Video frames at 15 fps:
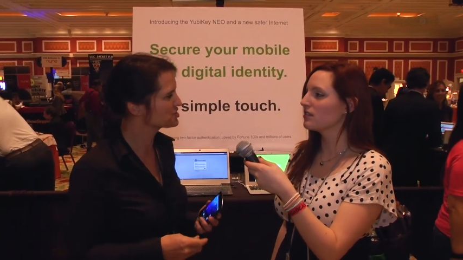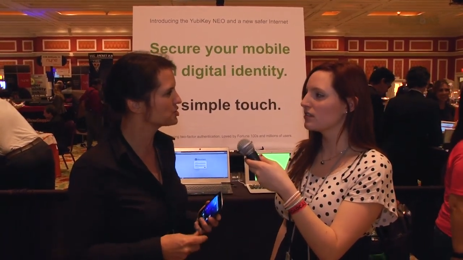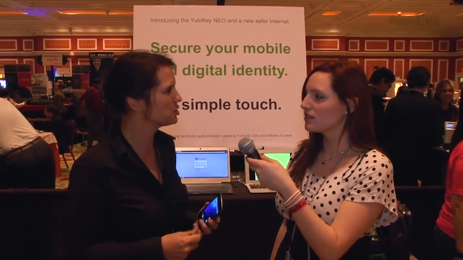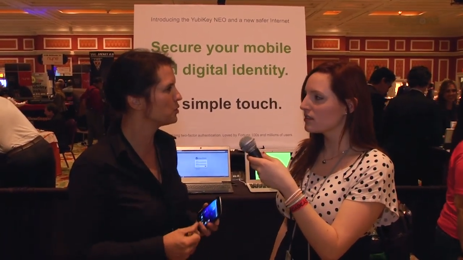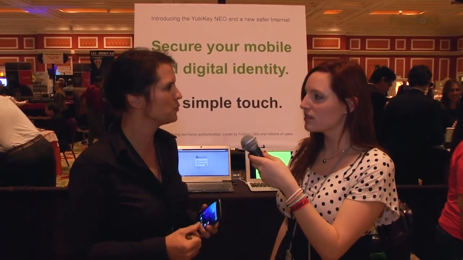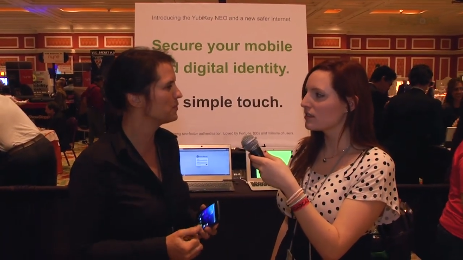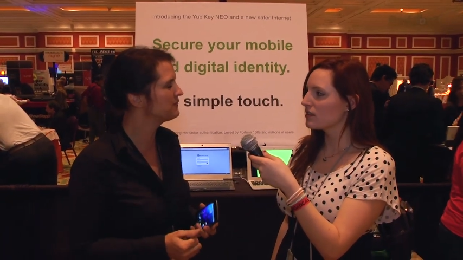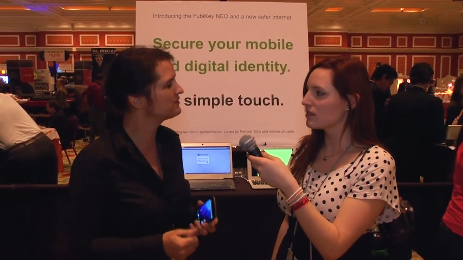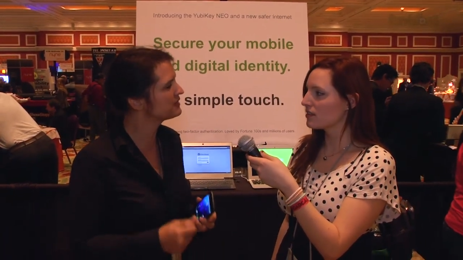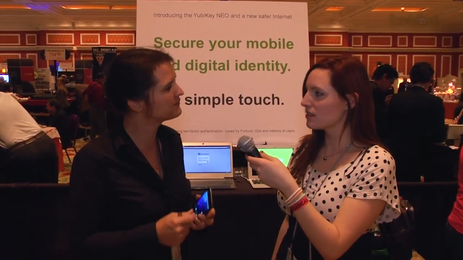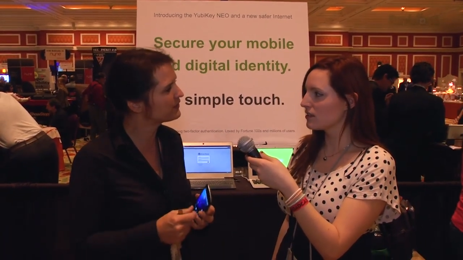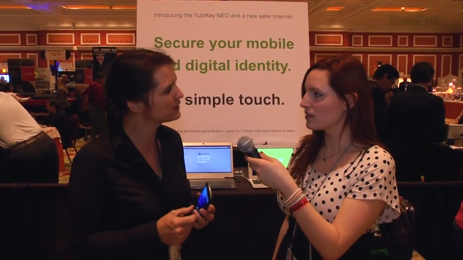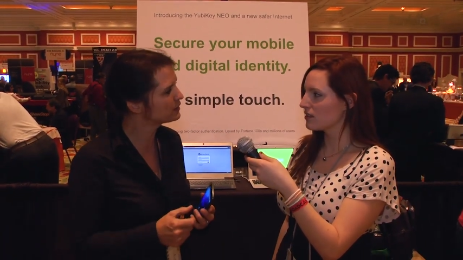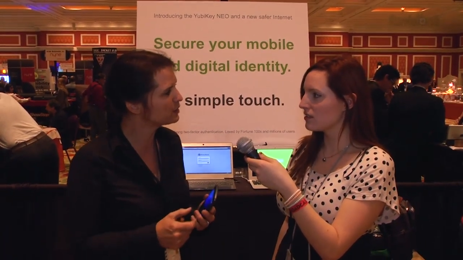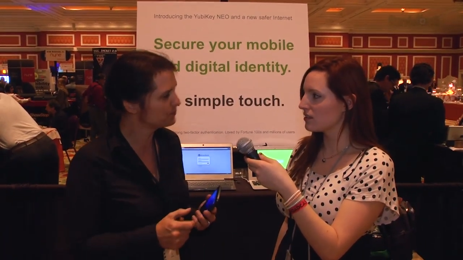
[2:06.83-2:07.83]
Speaker 1: So we've
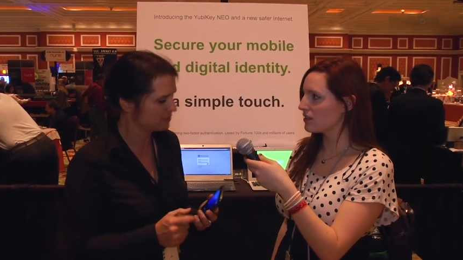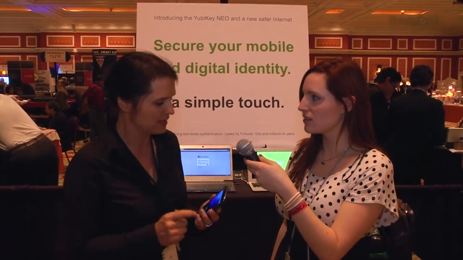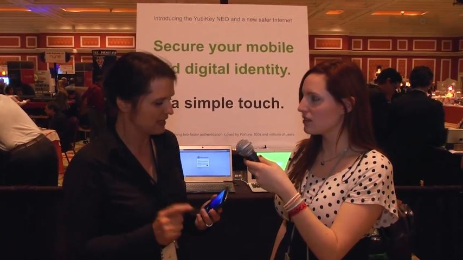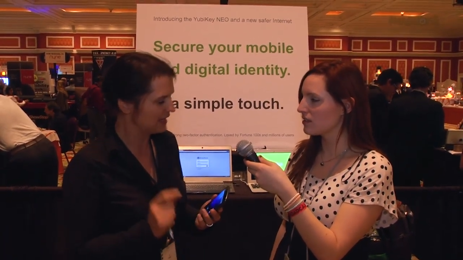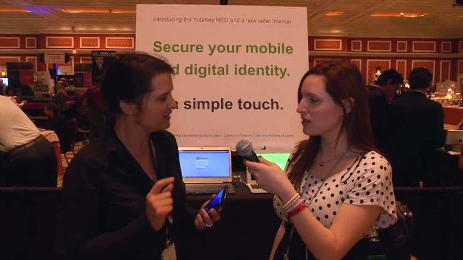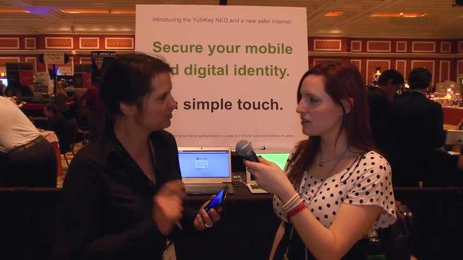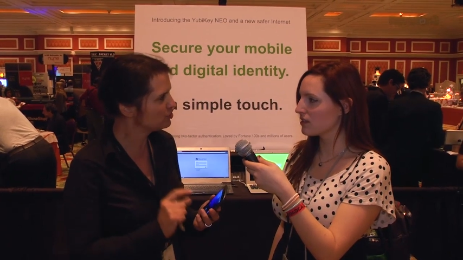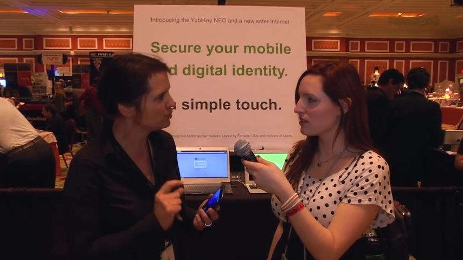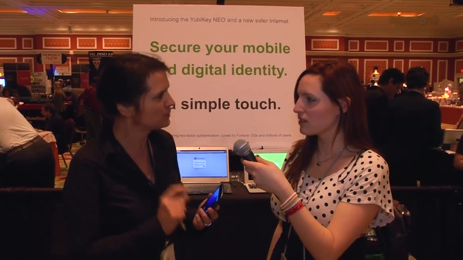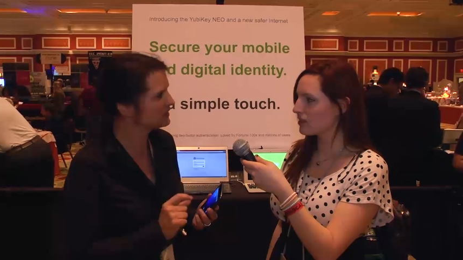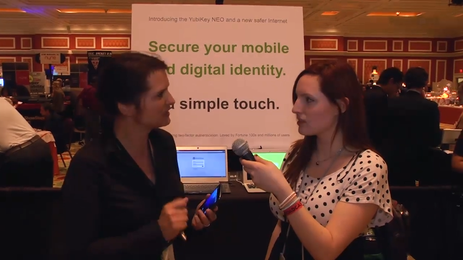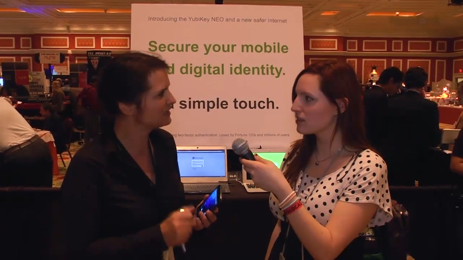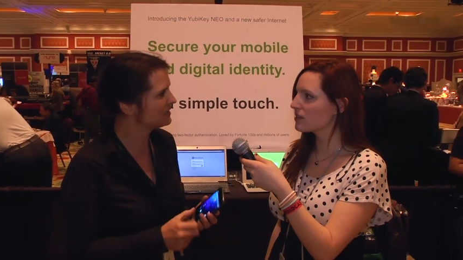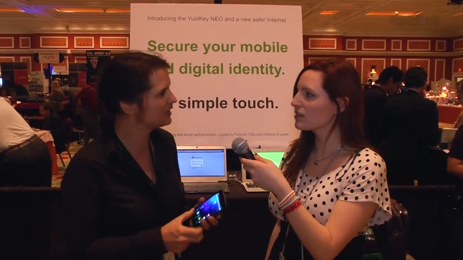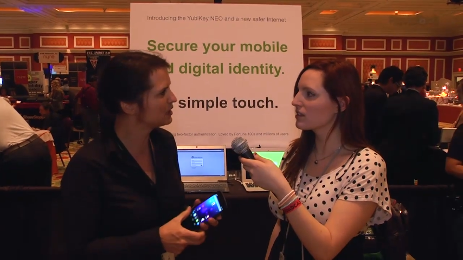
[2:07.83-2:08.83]
developed, in the
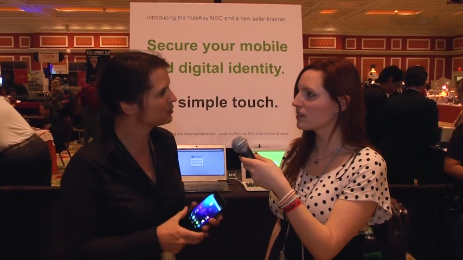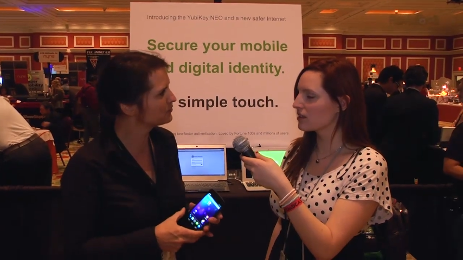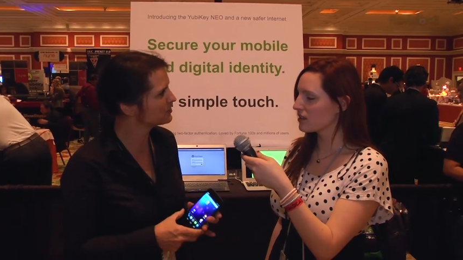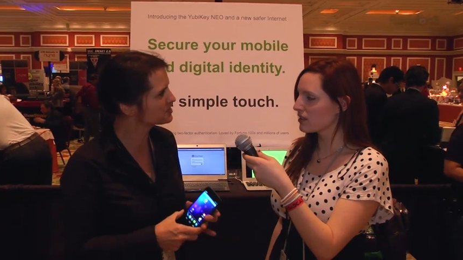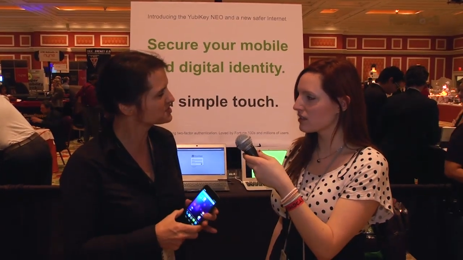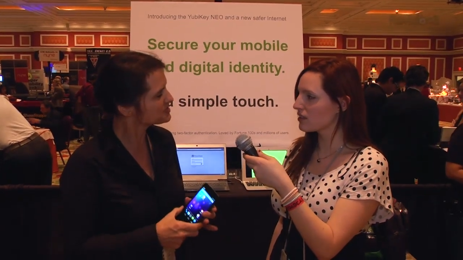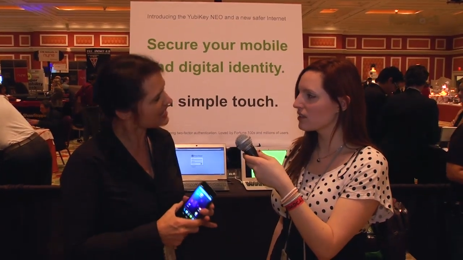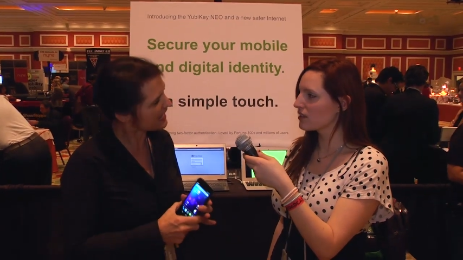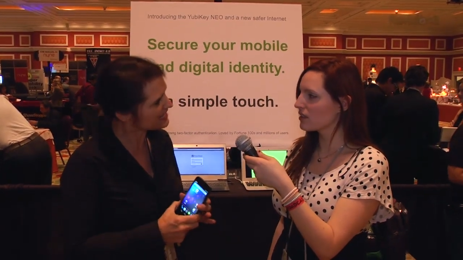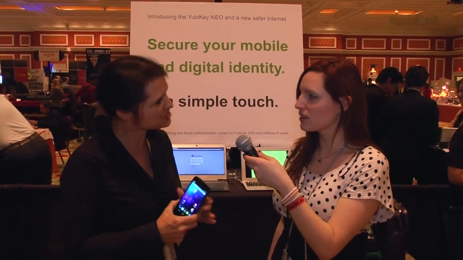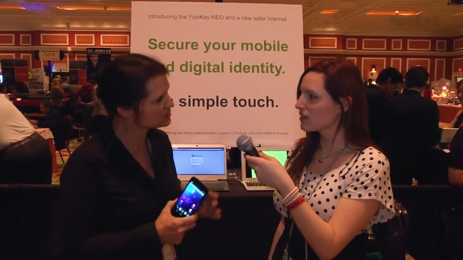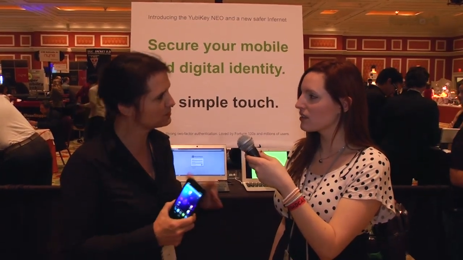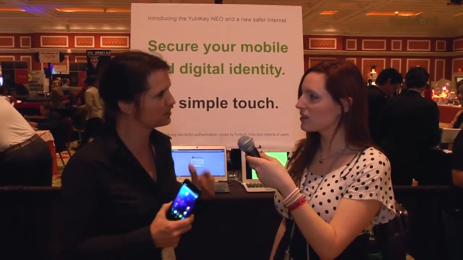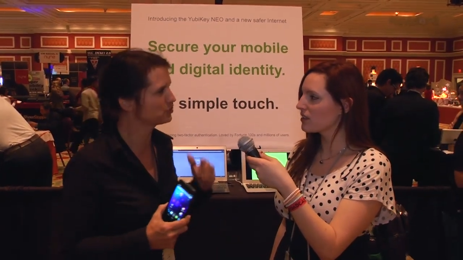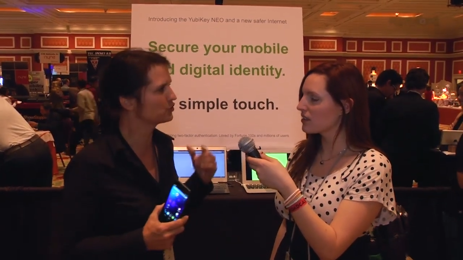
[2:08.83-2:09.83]
YubiKey Neo, there's
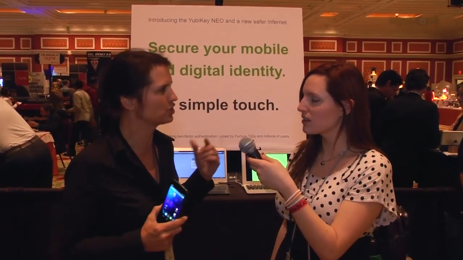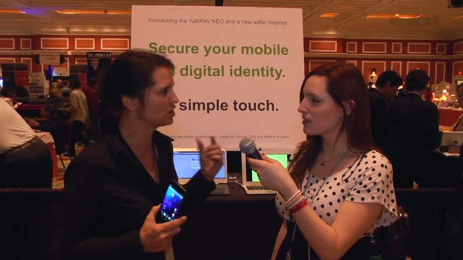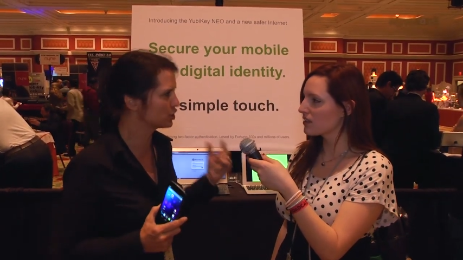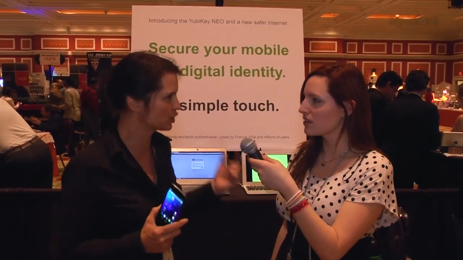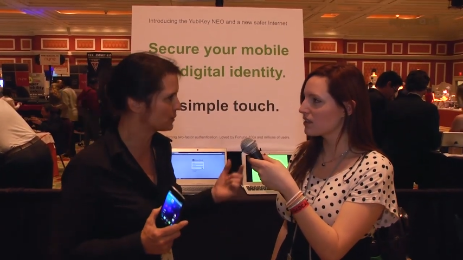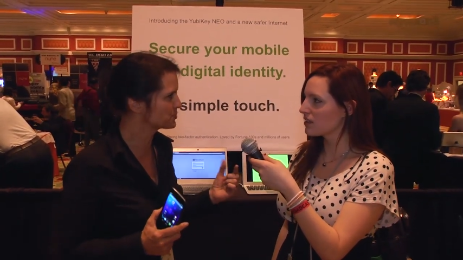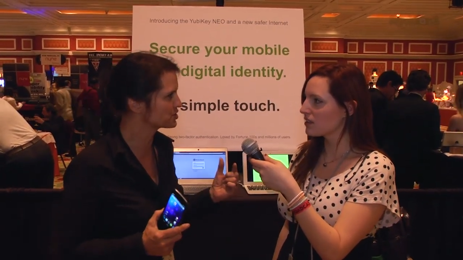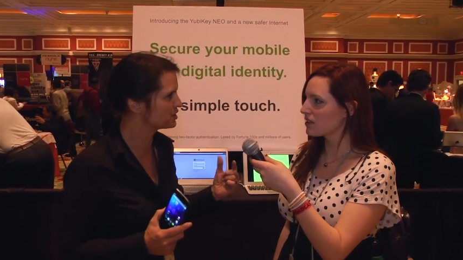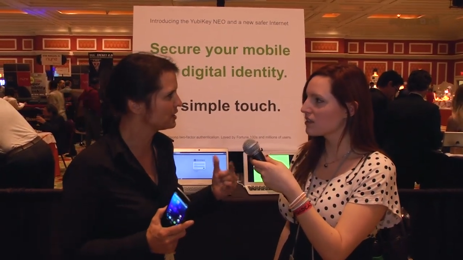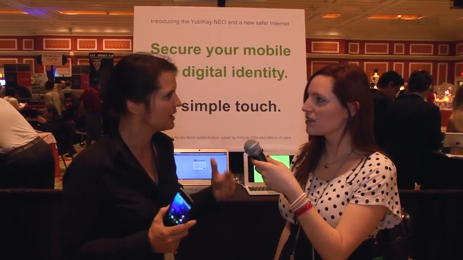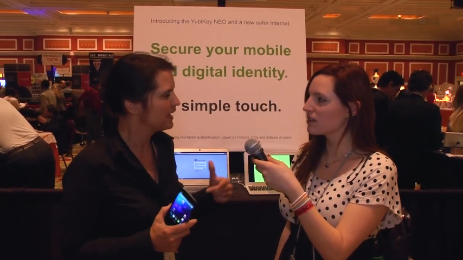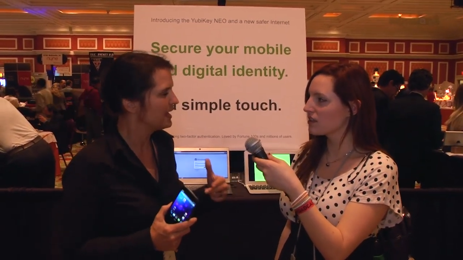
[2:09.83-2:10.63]
asymmetric encryption.